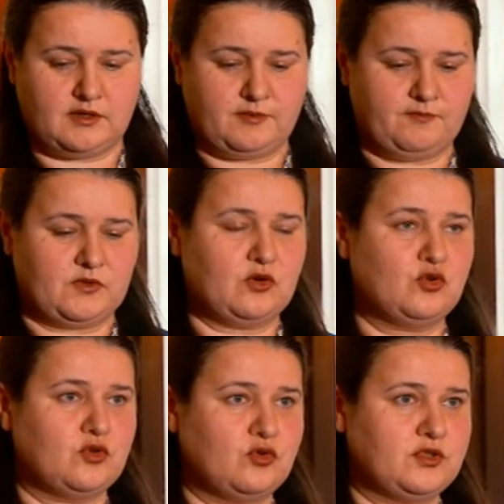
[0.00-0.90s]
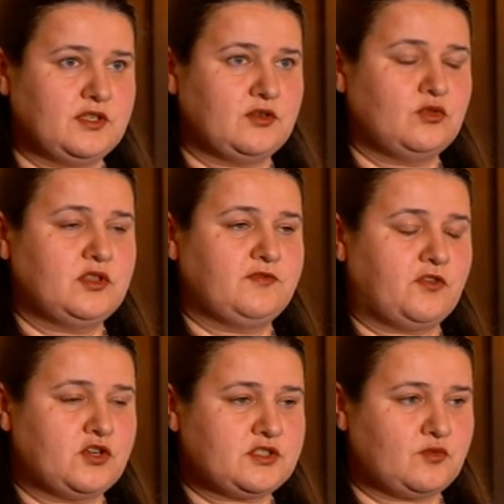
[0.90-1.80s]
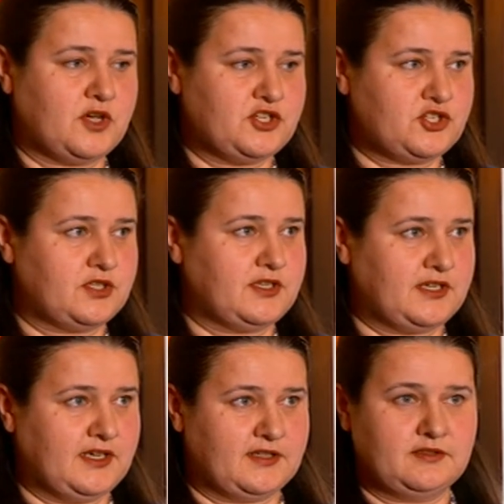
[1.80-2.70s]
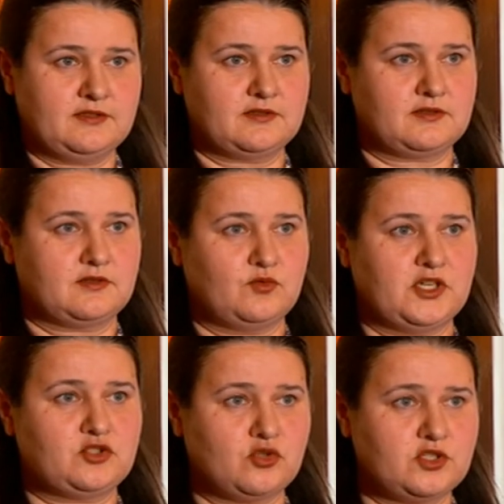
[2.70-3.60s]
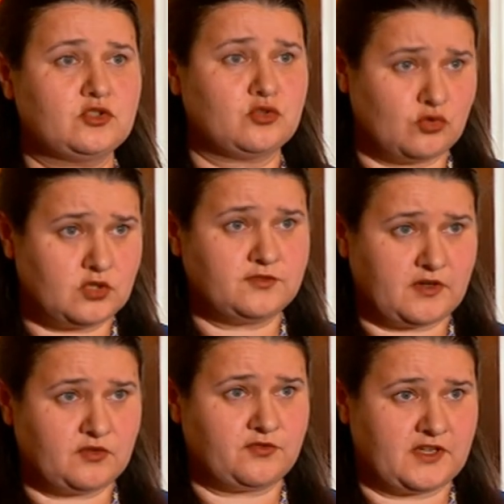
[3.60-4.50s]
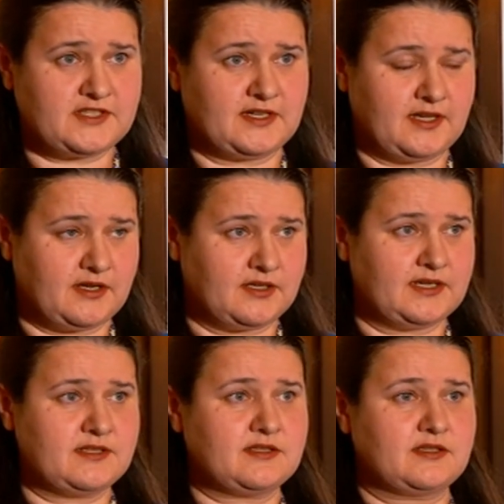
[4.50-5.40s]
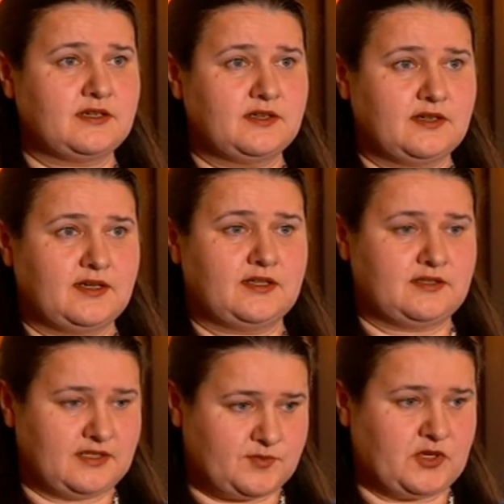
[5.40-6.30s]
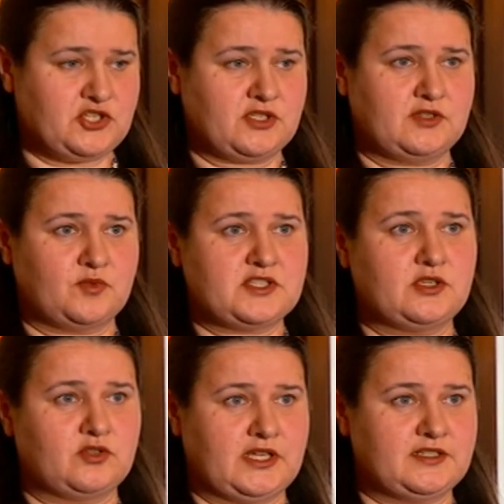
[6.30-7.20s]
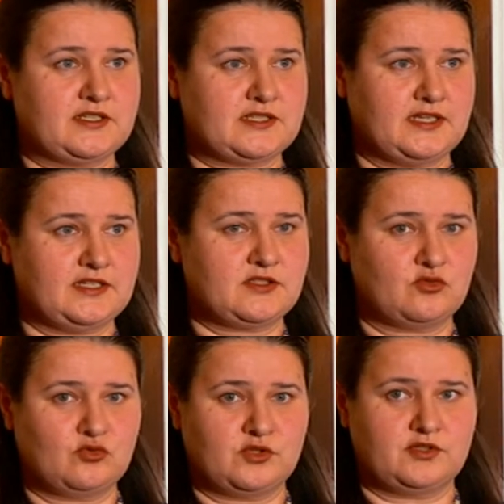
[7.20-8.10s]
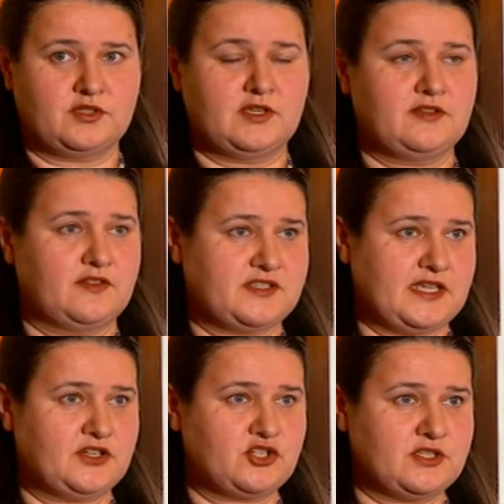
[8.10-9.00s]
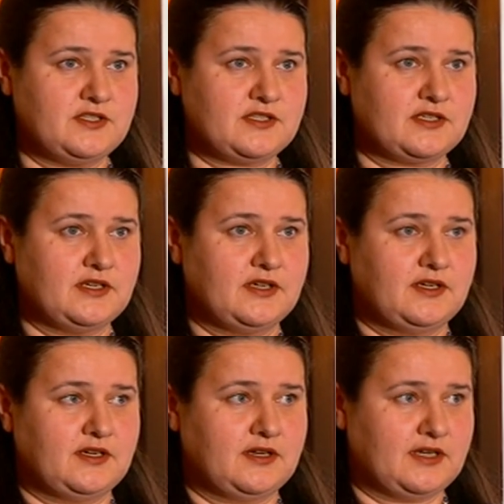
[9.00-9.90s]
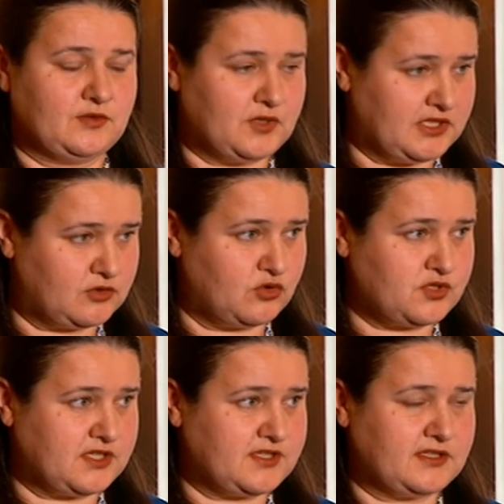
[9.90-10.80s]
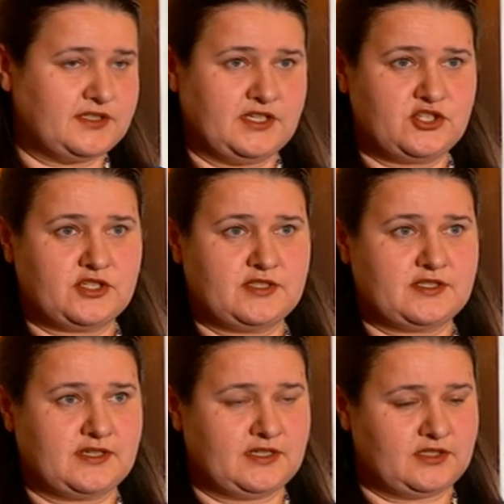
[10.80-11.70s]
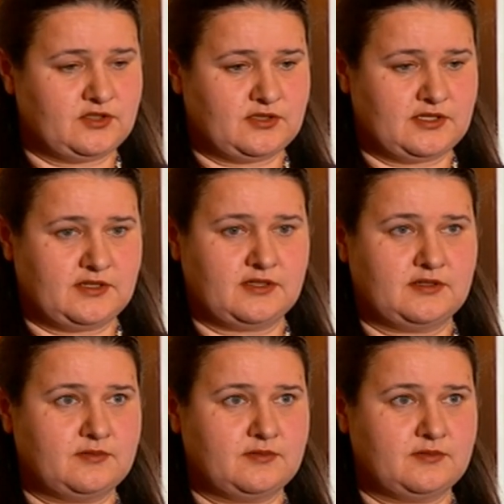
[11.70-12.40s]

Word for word: Um, on, the, on the first question, again, we're talking to all of our friends and allies, and especially with the United States, on the sanctions uh, and we're in close consultations, and uh,